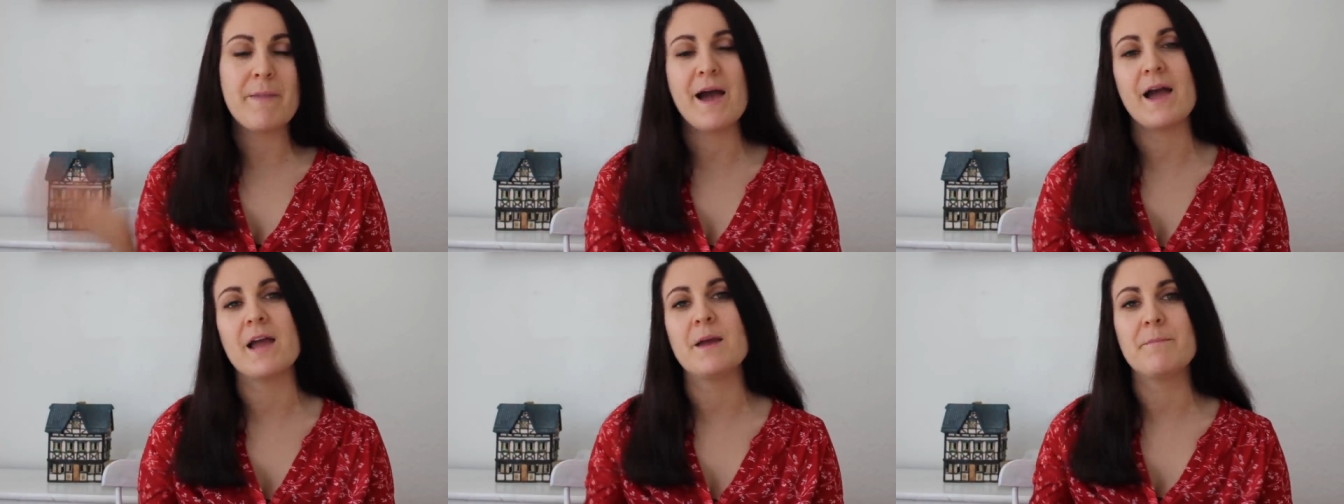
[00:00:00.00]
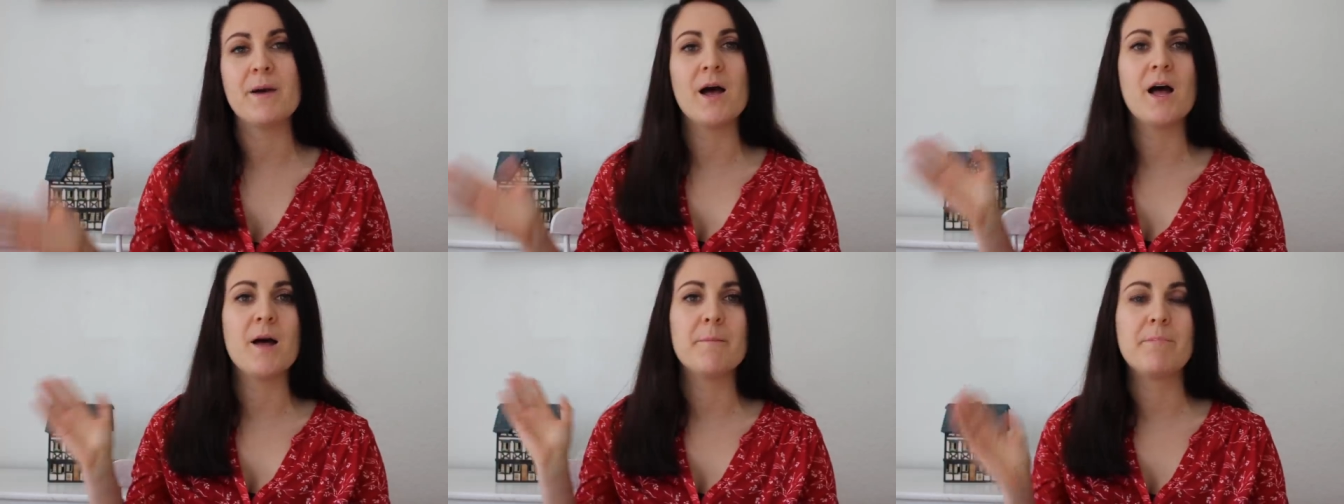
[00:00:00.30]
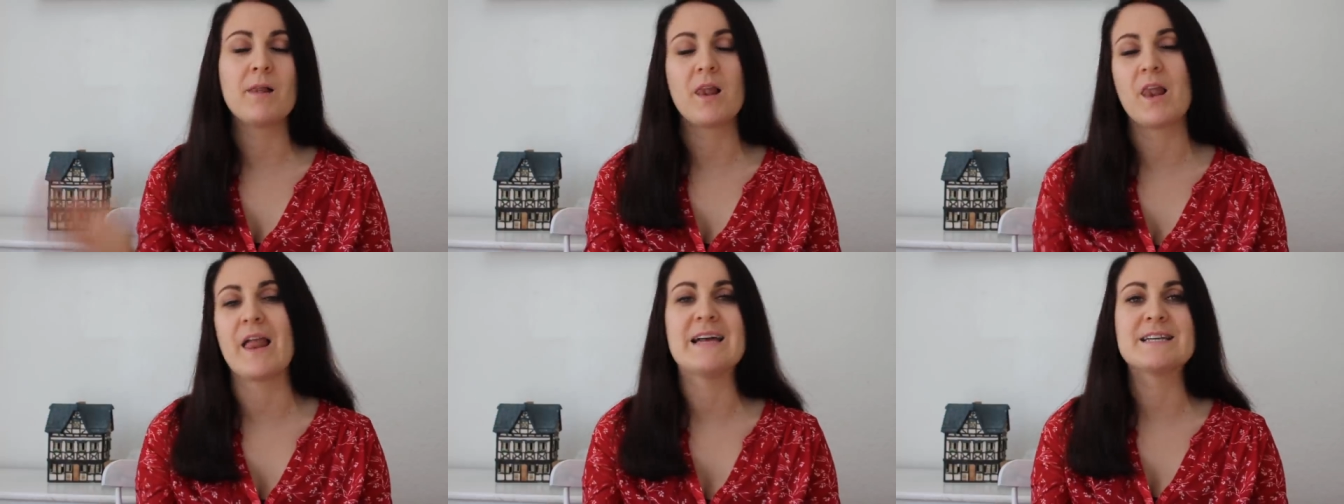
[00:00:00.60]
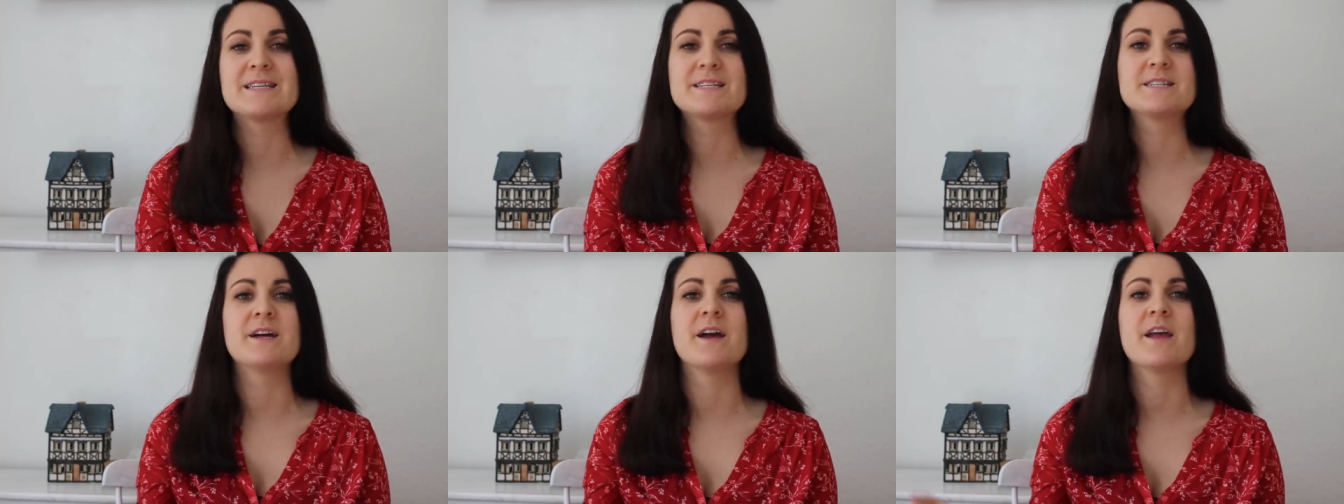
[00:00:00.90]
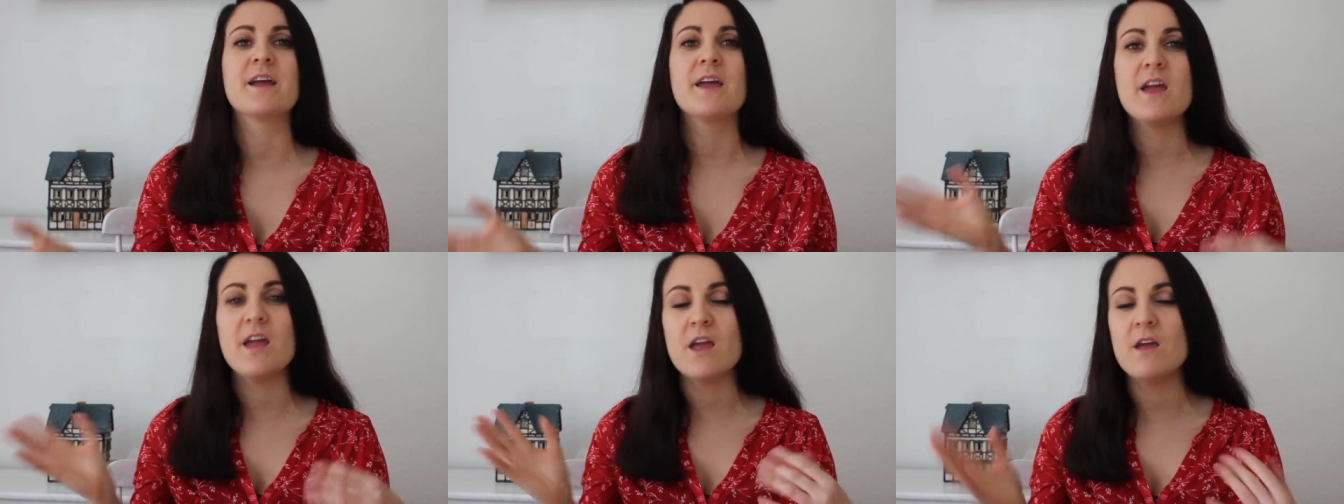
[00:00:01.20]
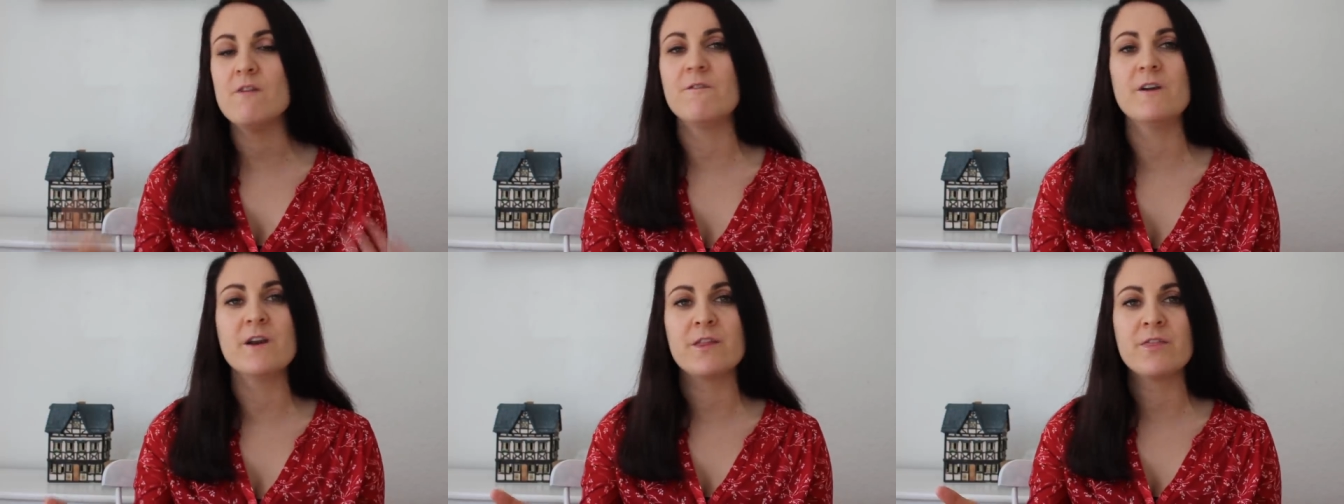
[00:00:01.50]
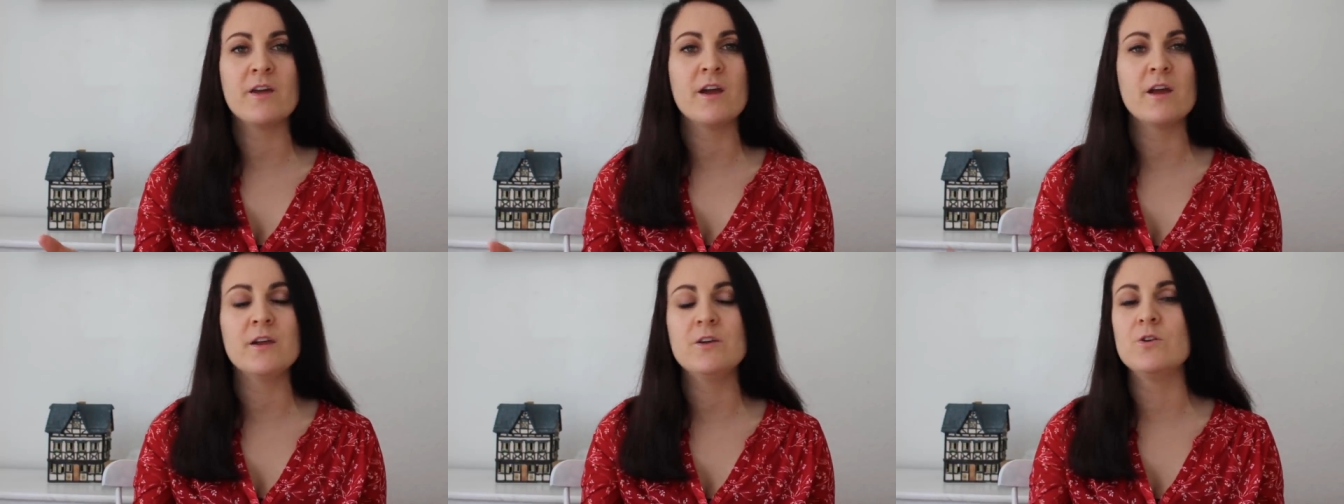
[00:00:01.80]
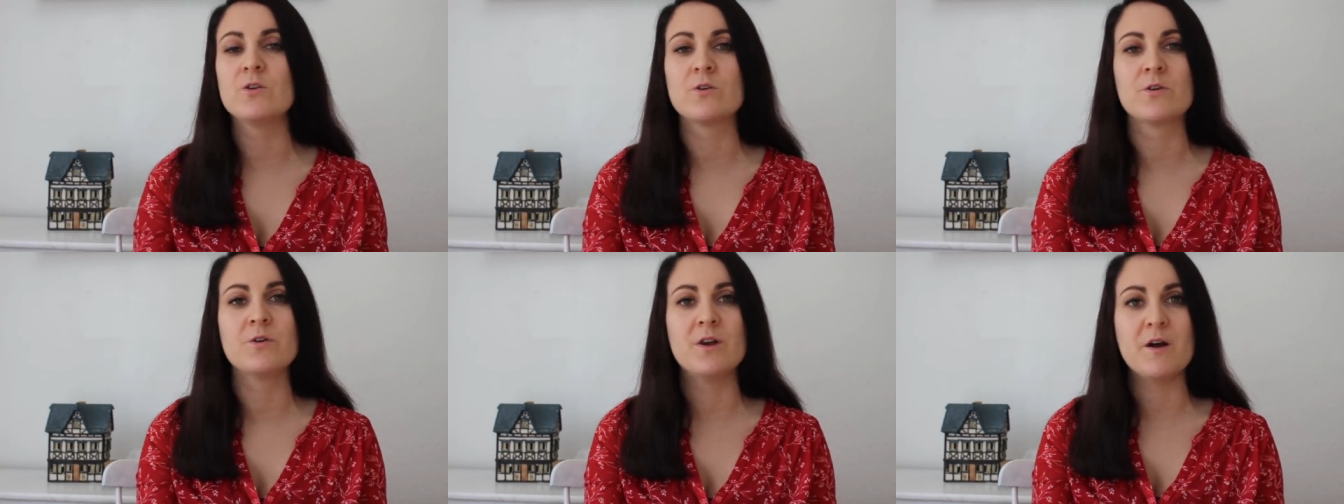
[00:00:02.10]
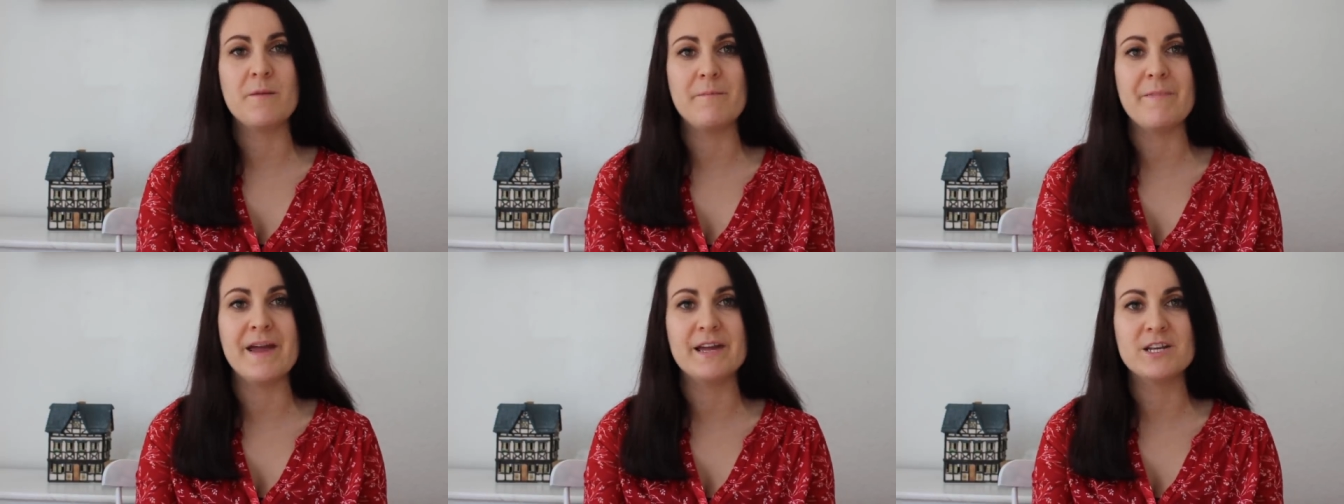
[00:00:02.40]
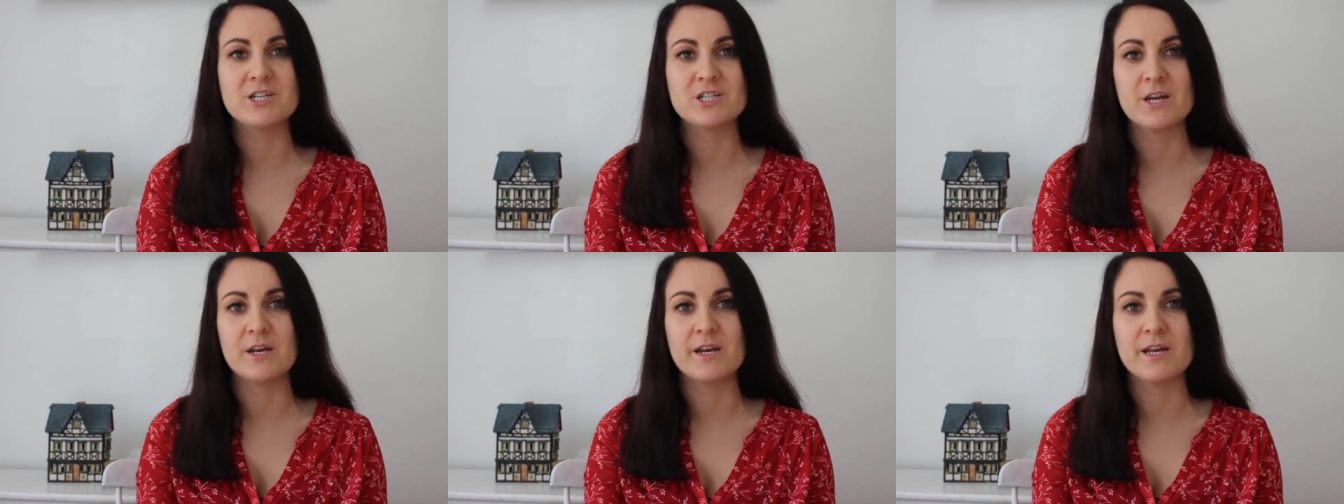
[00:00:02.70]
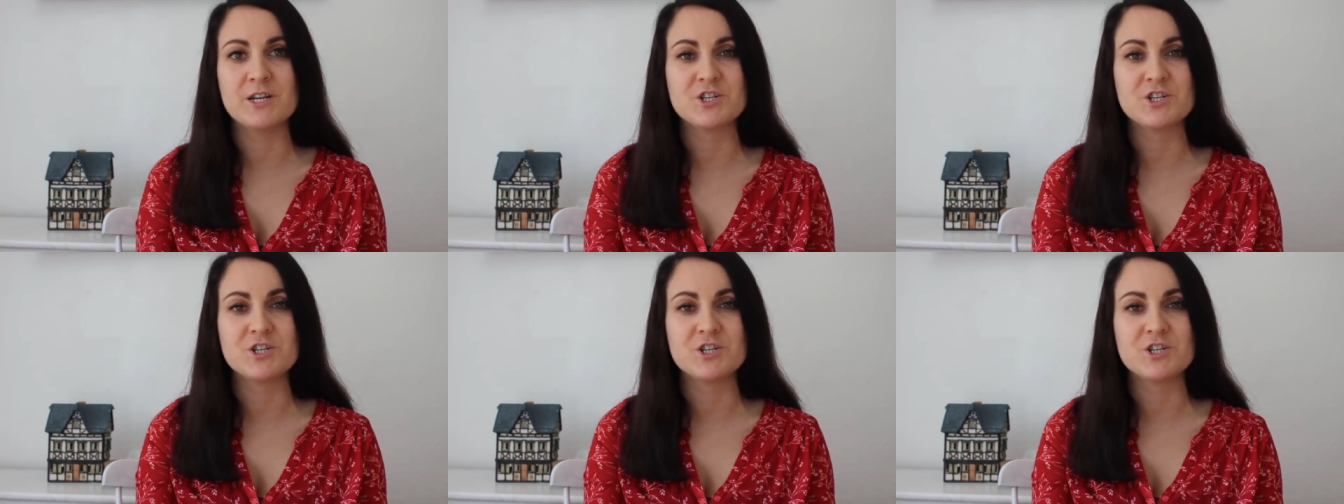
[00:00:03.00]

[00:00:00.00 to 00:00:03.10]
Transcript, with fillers: paper, plastic, everything you could imagine,